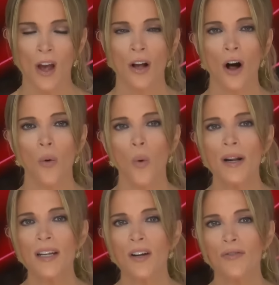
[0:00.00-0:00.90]
Call
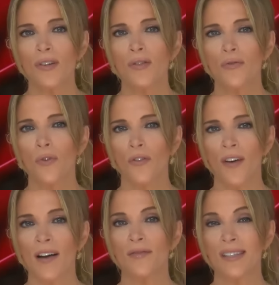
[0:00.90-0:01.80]

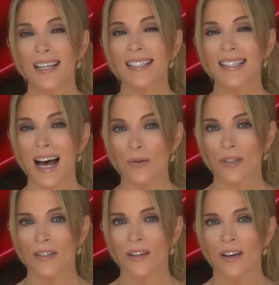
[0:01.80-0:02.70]

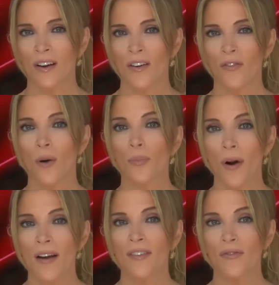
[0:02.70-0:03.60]
1-800-245-6000 for a
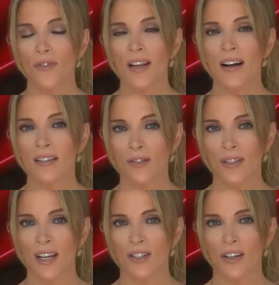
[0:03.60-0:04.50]
private free
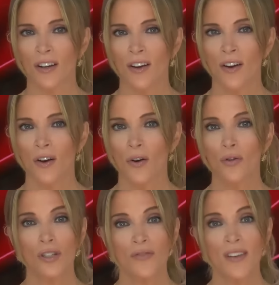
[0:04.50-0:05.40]
consultation,
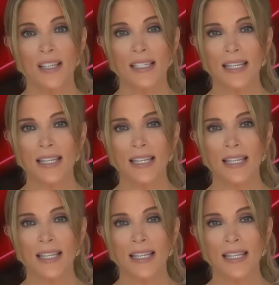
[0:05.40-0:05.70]
or just visit